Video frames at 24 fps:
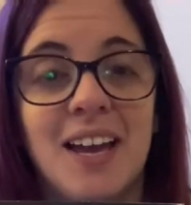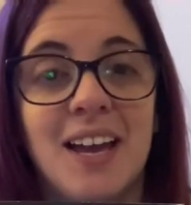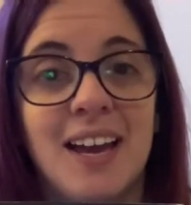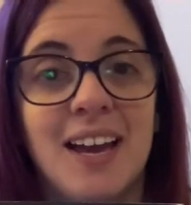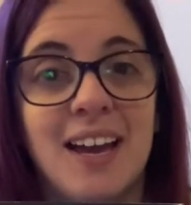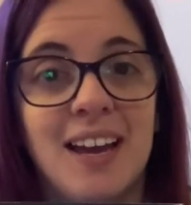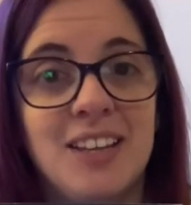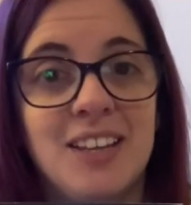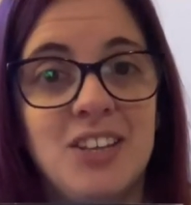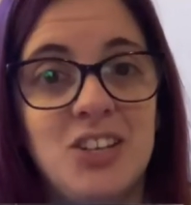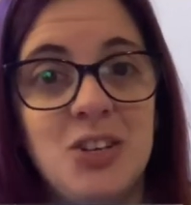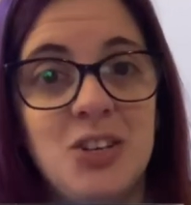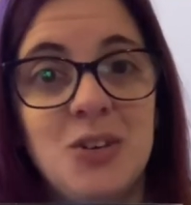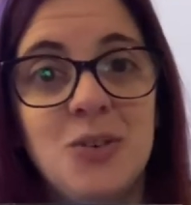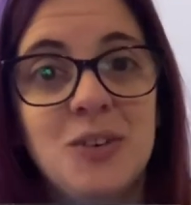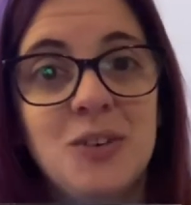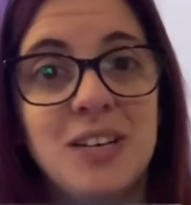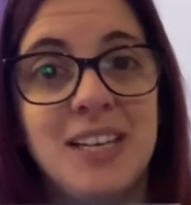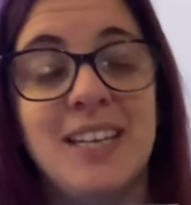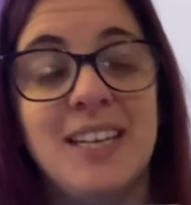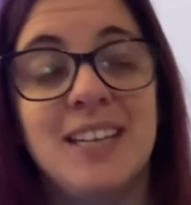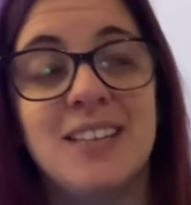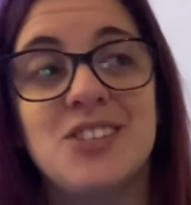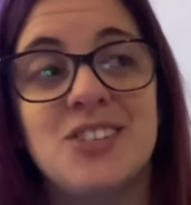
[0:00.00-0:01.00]
You
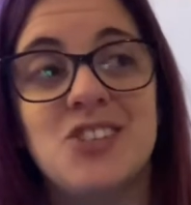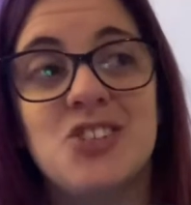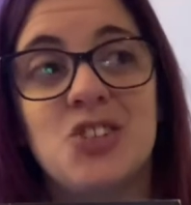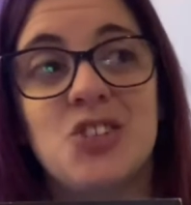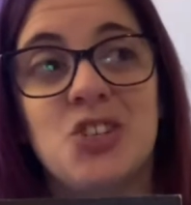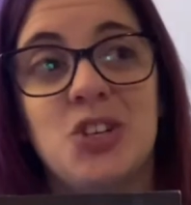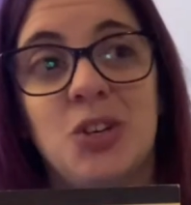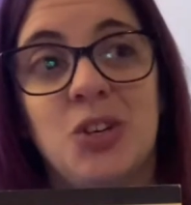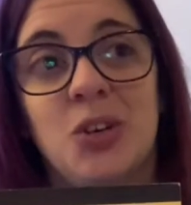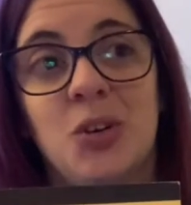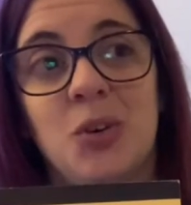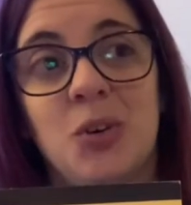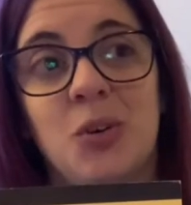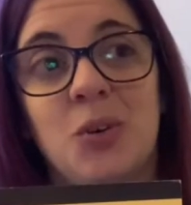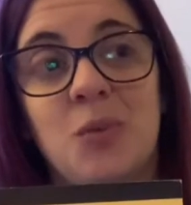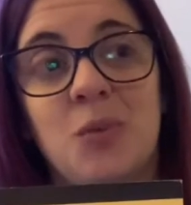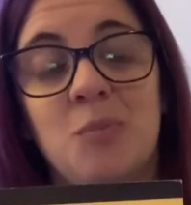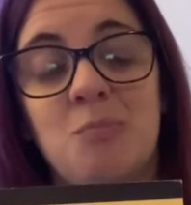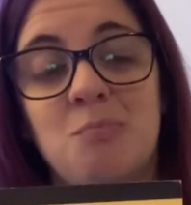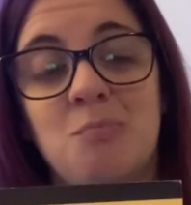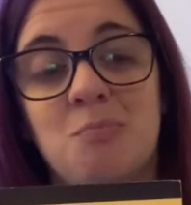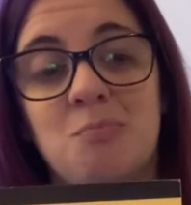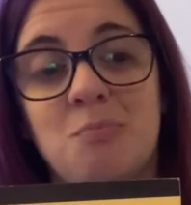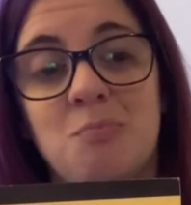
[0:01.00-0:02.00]
need to
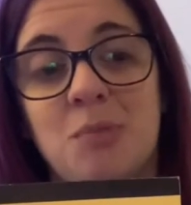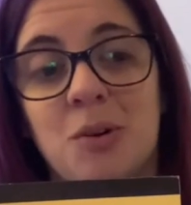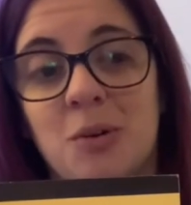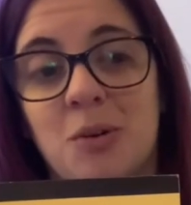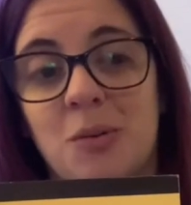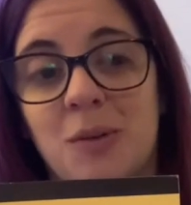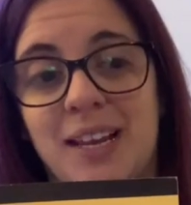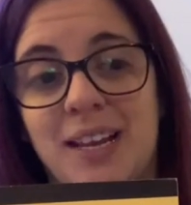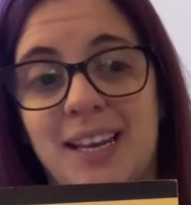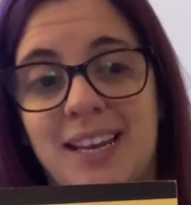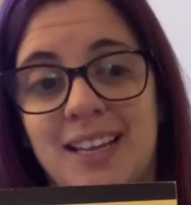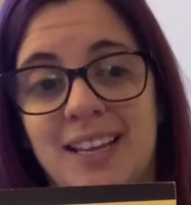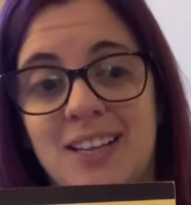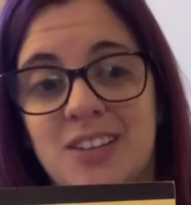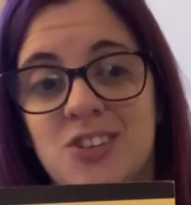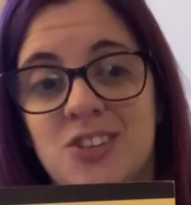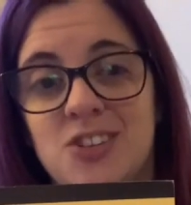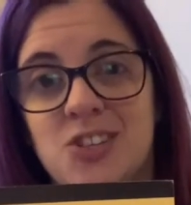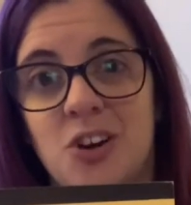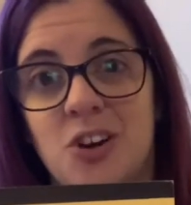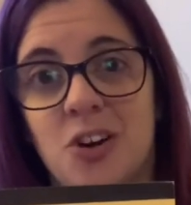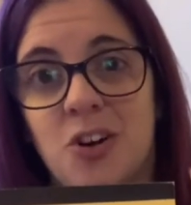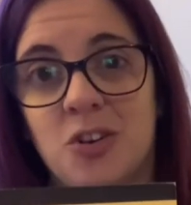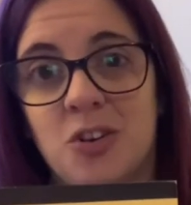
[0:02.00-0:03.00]
probably
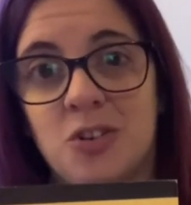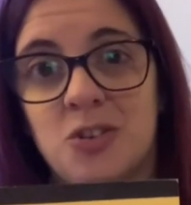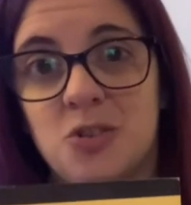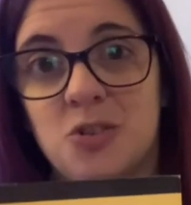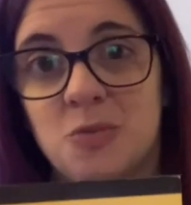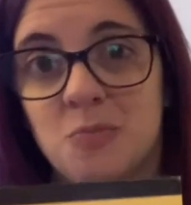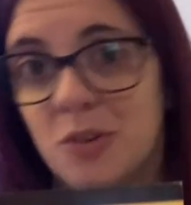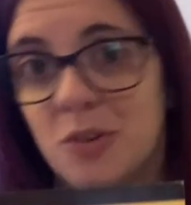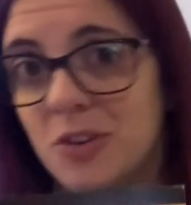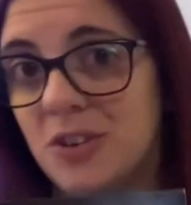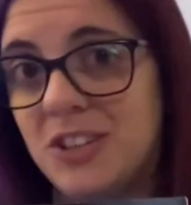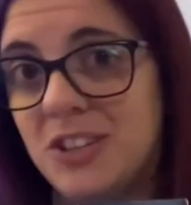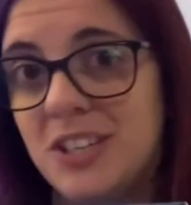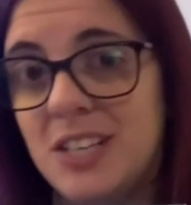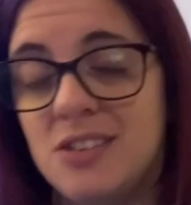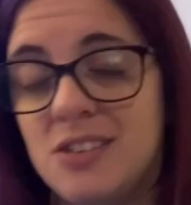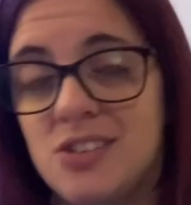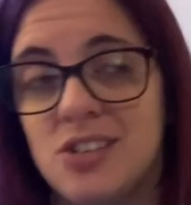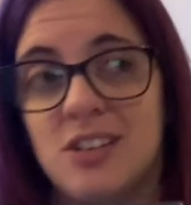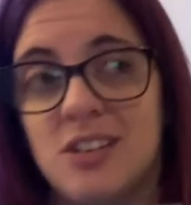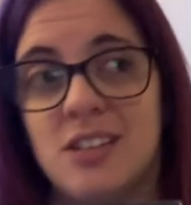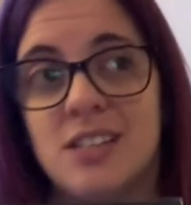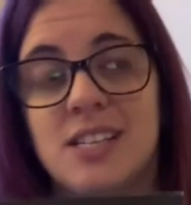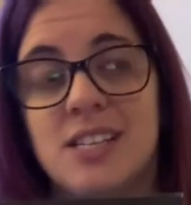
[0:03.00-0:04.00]
talk to more
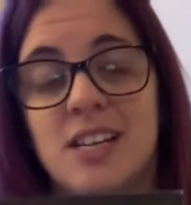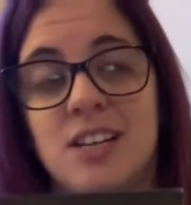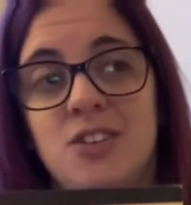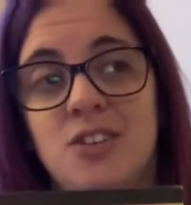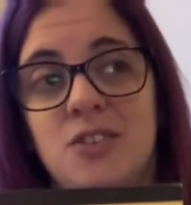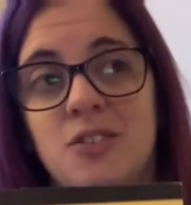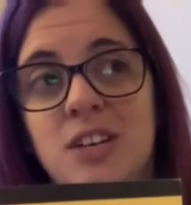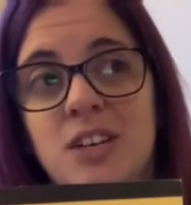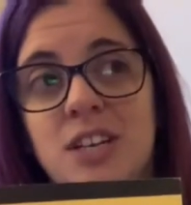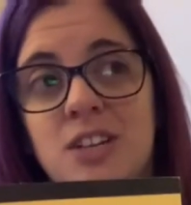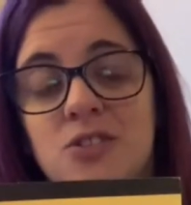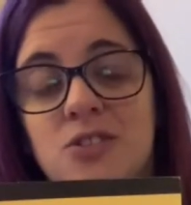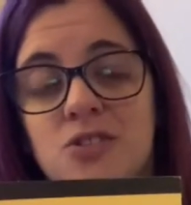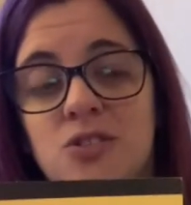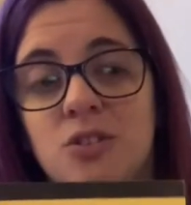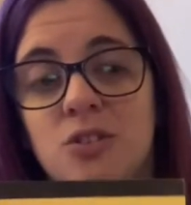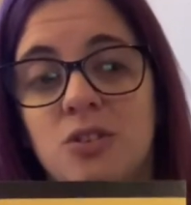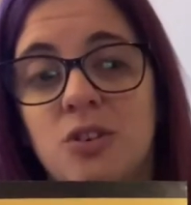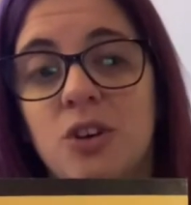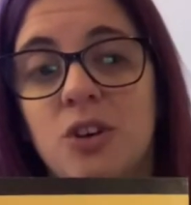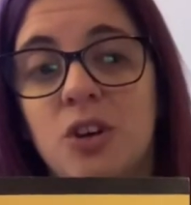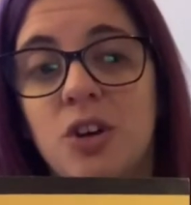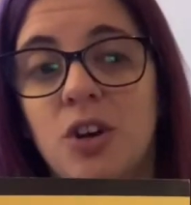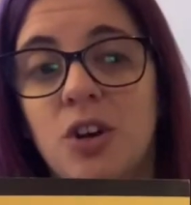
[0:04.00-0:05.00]
teachers, and you need to